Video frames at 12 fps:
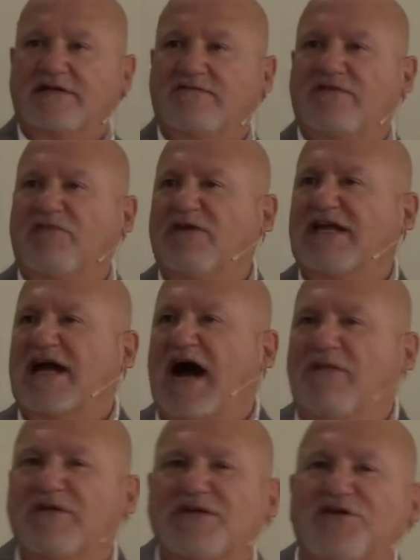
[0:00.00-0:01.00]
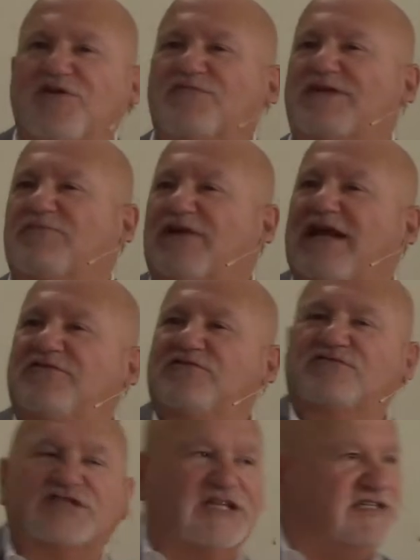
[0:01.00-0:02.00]
Very common. You know, when they do
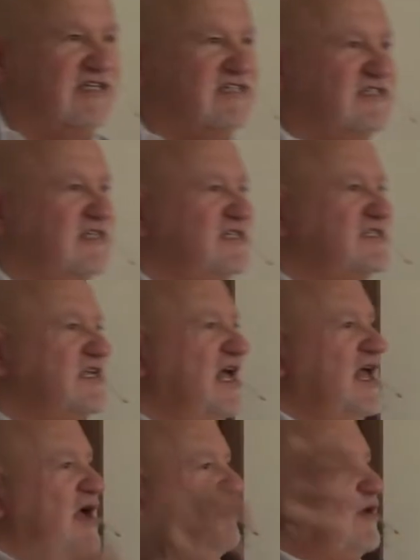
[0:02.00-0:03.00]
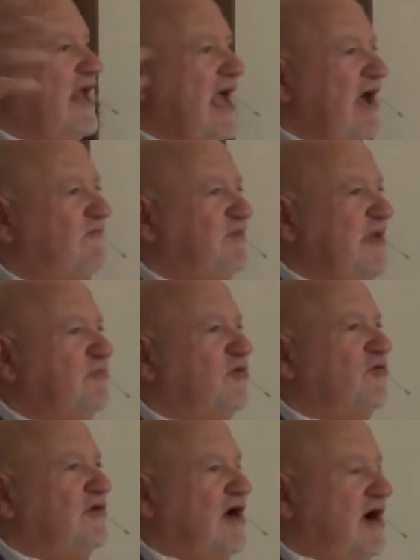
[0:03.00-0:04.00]
statistics, when they have
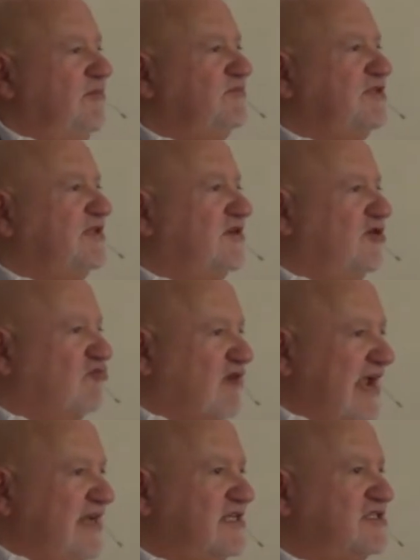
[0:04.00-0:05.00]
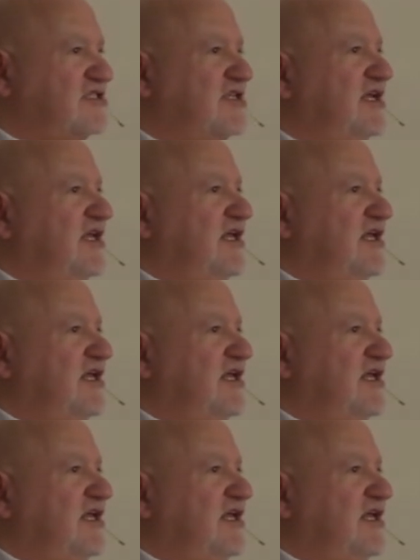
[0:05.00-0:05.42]
people come to the greatest